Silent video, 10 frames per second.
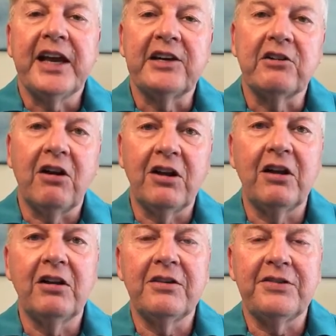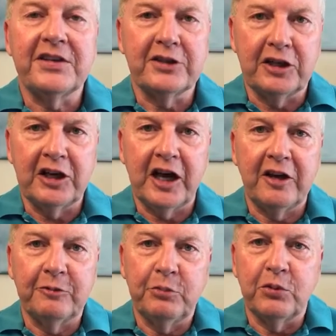And all of this
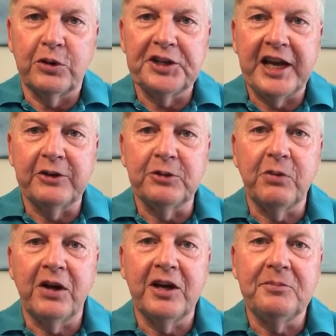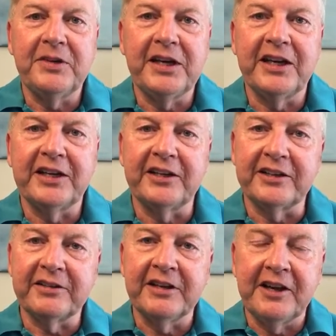love poured down upon me, and
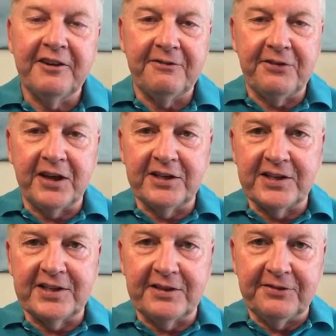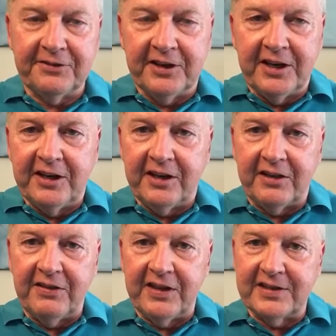it felt as if
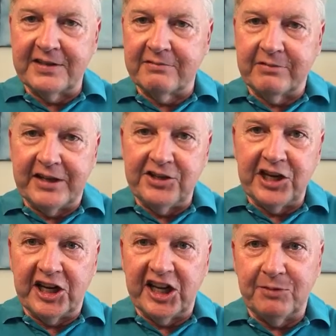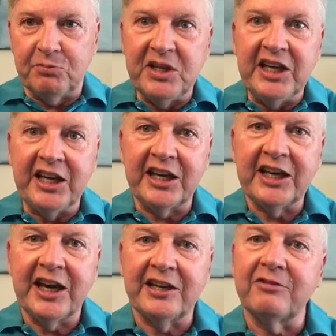this angelic
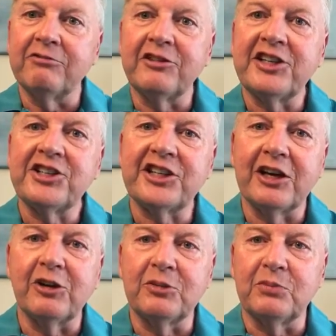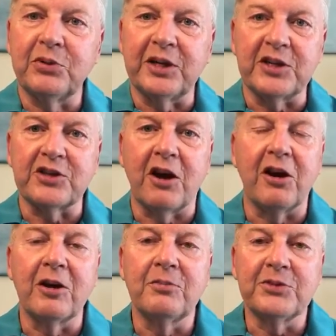being had reached out and put its
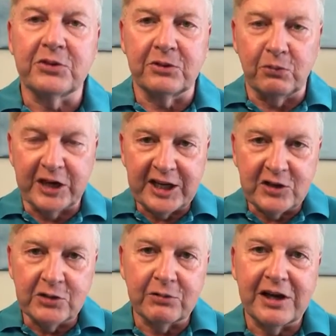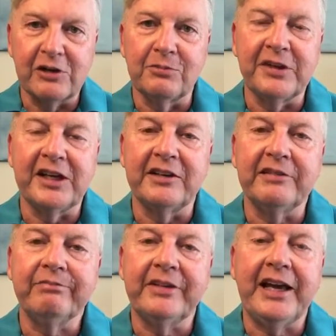arms or wings around me
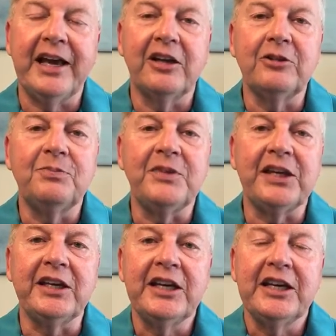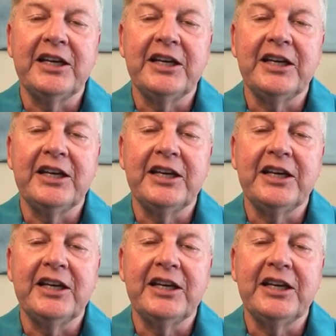and held me